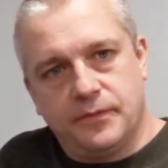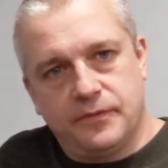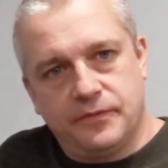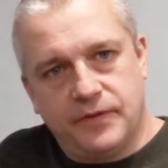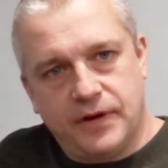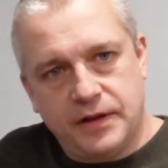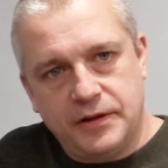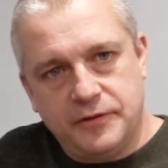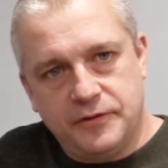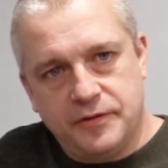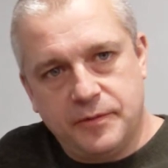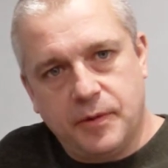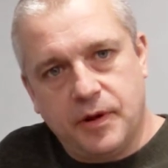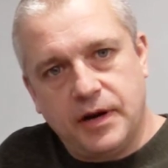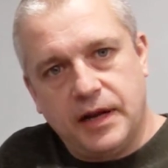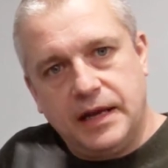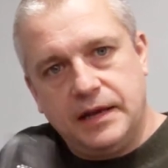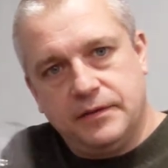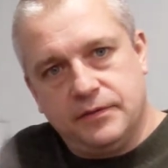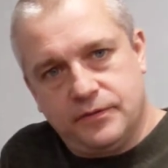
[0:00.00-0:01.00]
value for
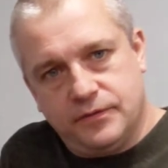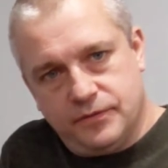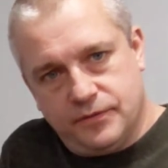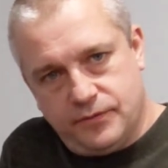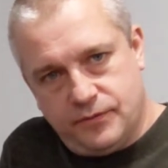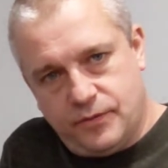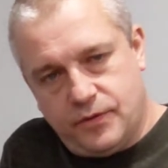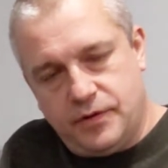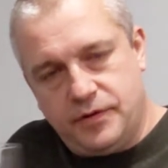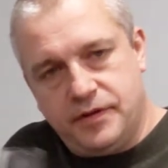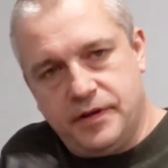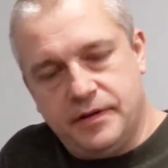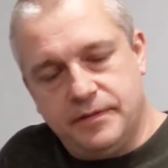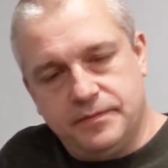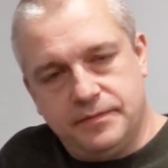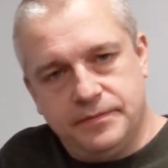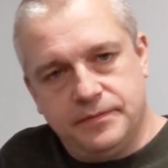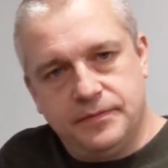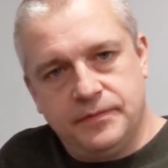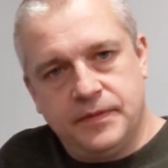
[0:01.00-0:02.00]
money, worth it.
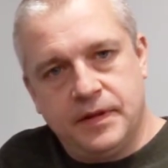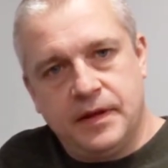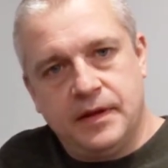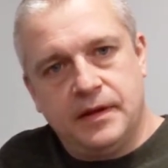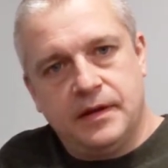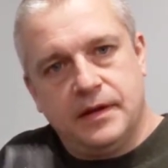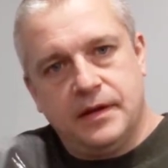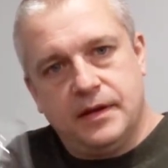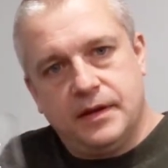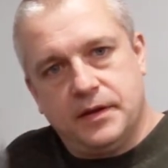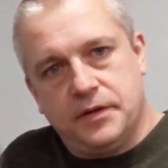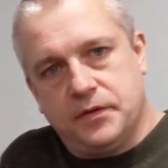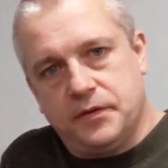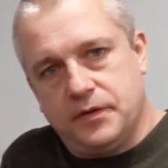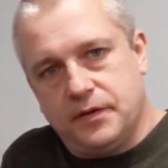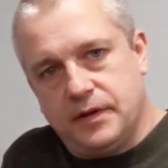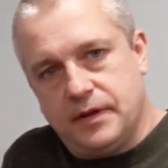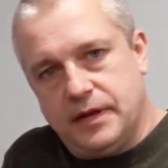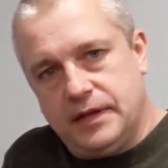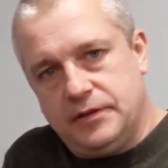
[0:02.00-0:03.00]

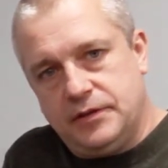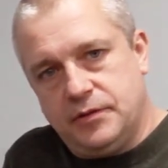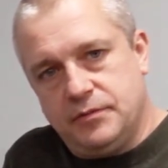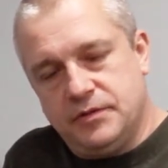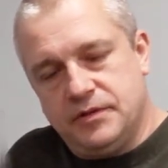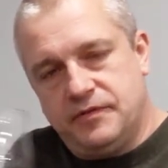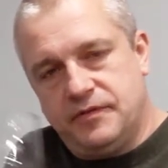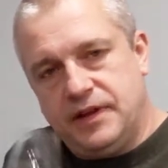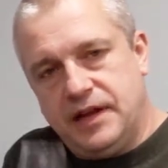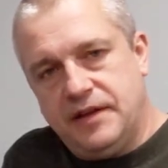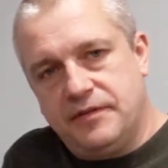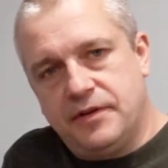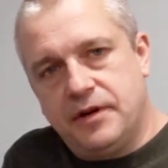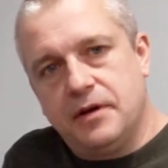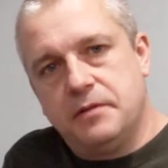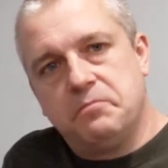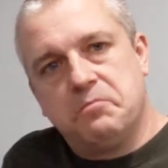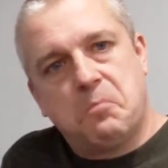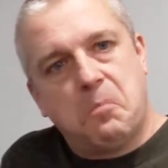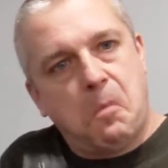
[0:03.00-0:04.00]
In terms of
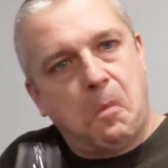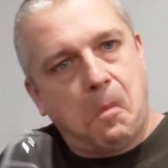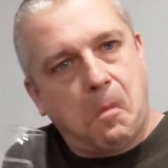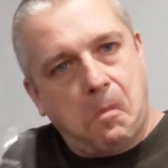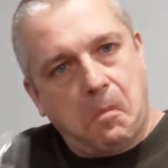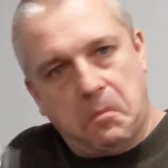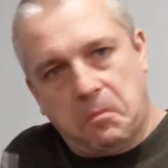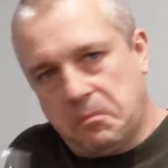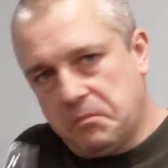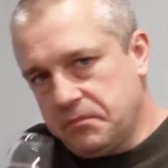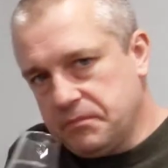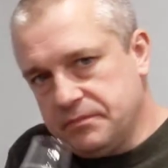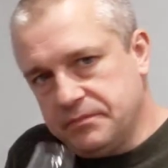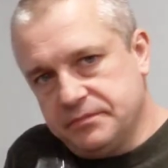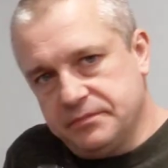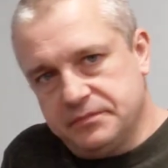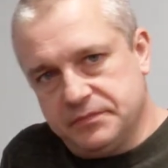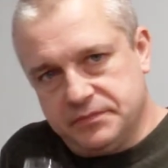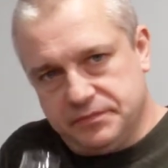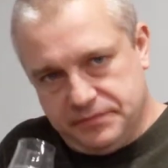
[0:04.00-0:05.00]
flavour,
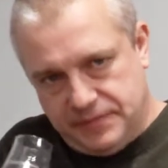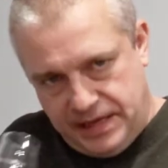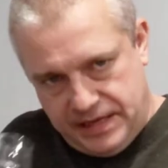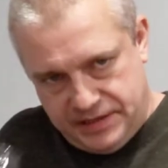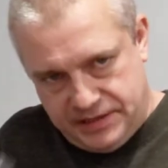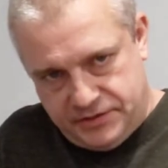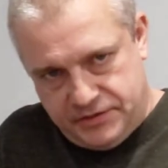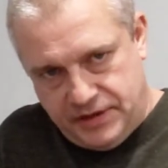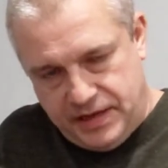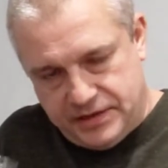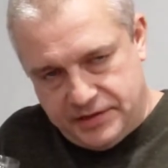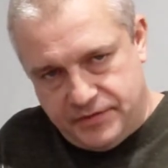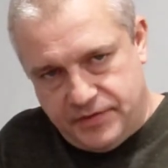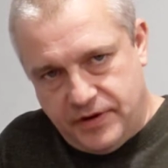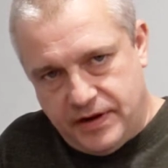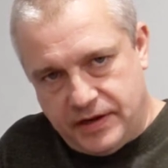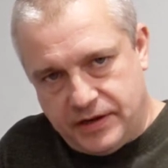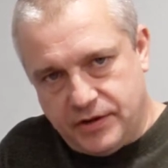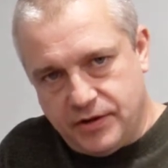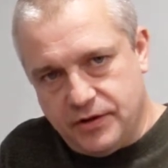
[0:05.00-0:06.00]
it's
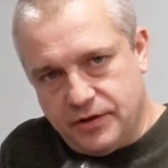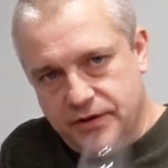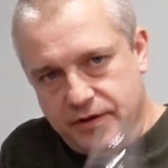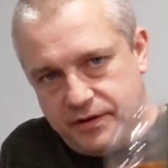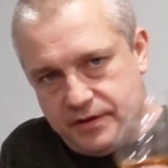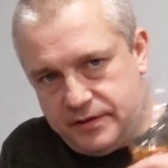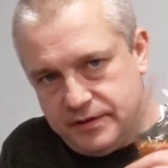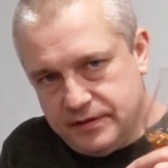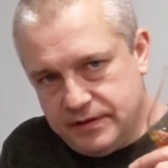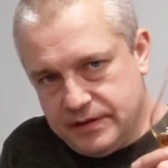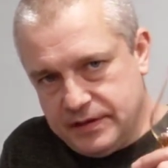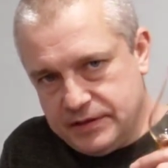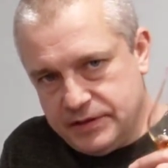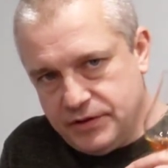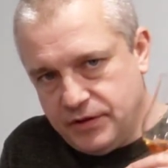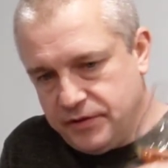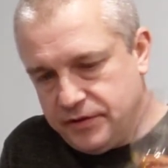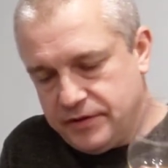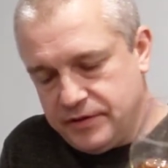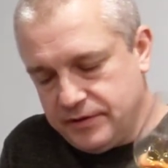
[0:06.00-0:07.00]
very good. It's
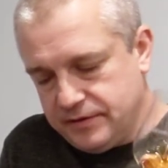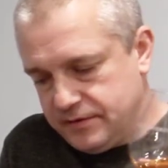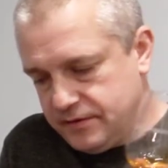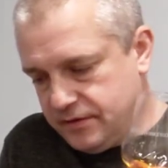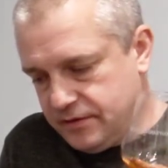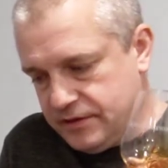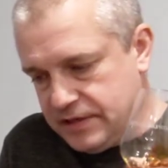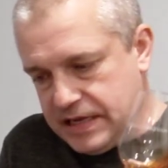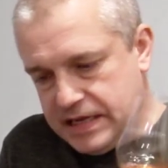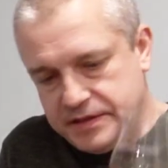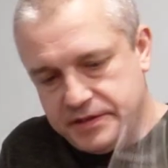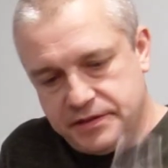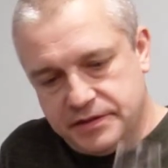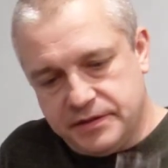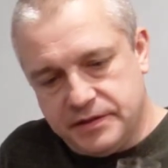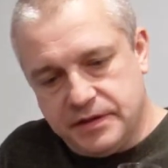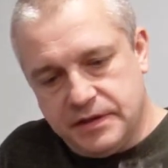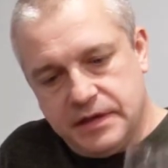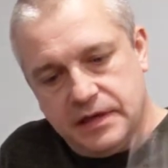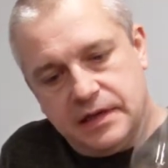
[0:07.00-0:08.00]
nothing on this.
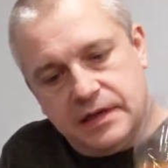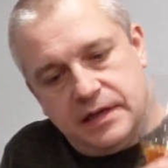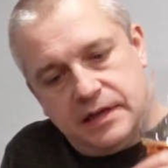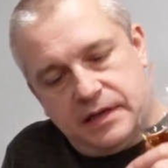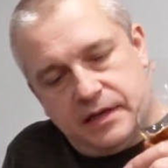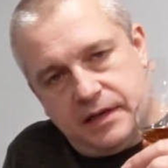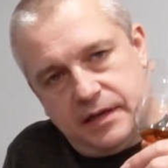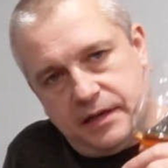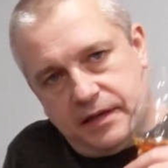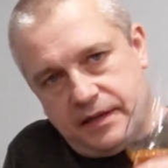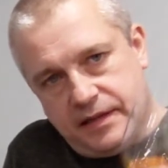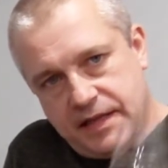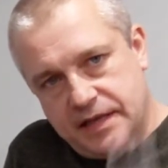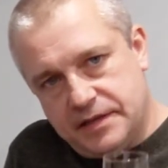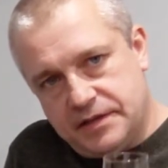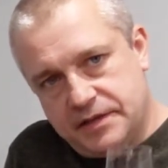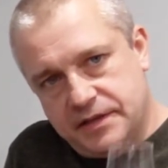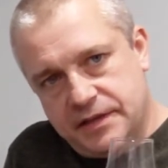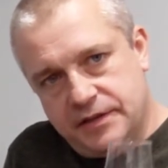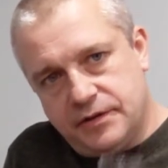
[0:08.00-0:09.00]

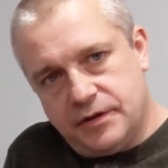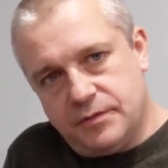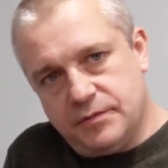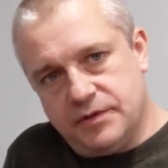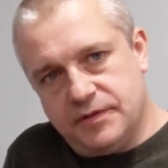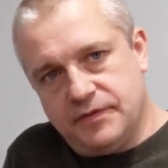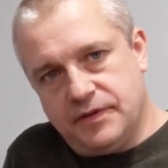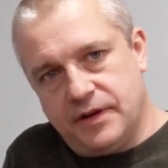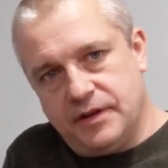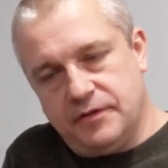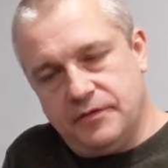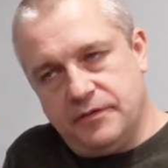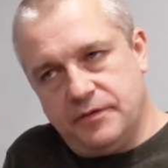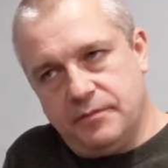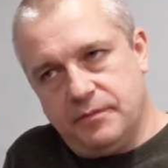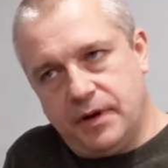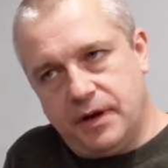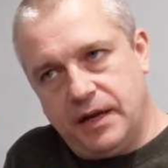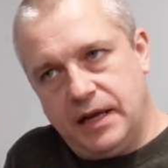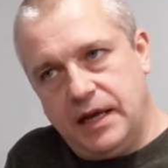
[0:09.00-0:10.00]
This, in terms of value for
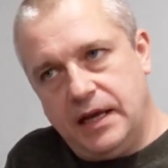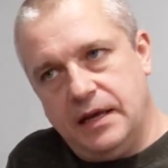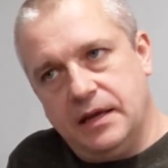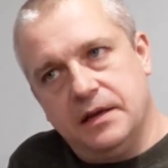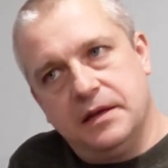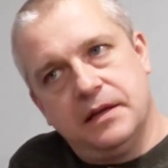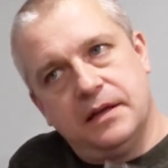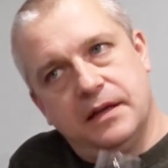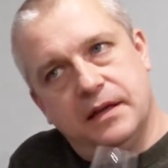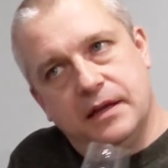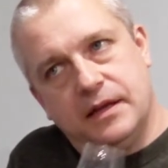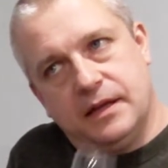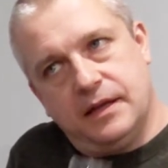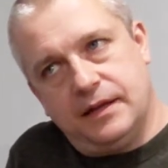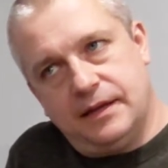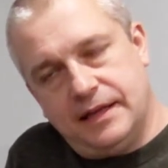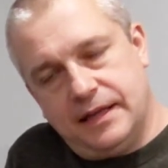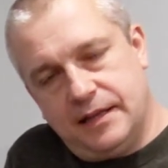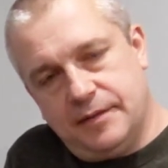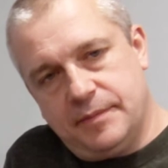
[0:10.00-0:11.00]
money, a
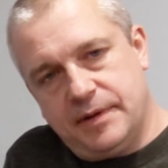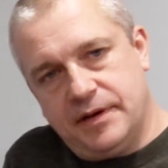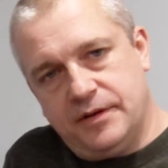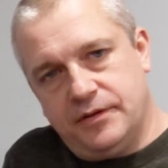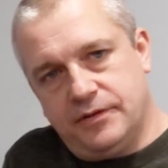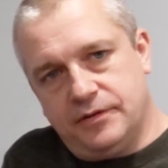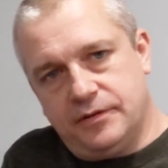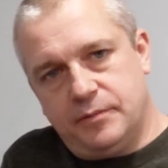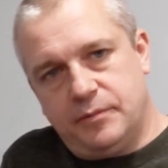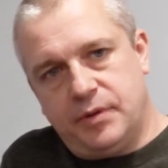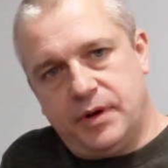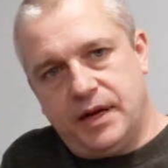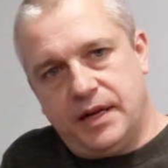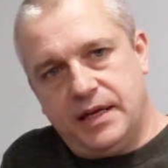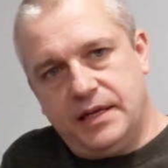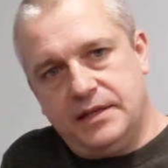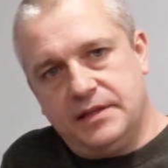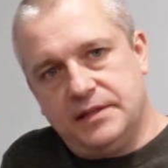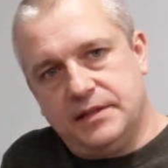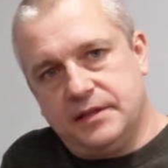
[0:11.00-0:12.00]
little bit
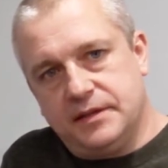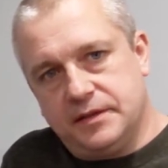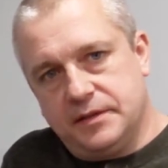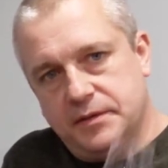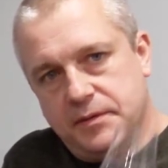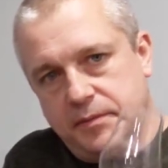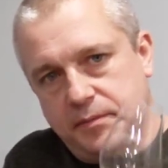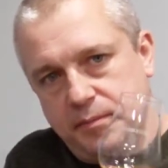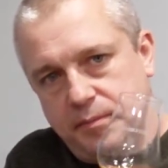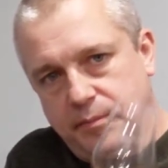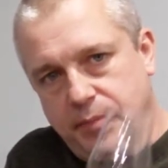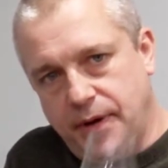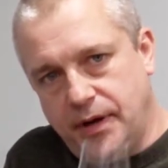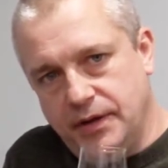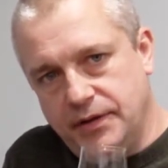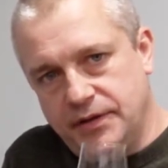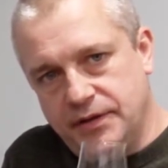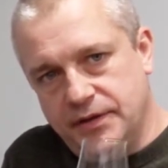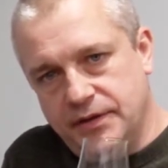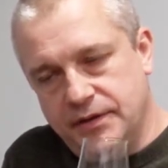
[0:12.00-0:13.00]
overpriced,
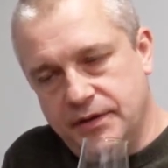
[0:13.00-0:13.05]
but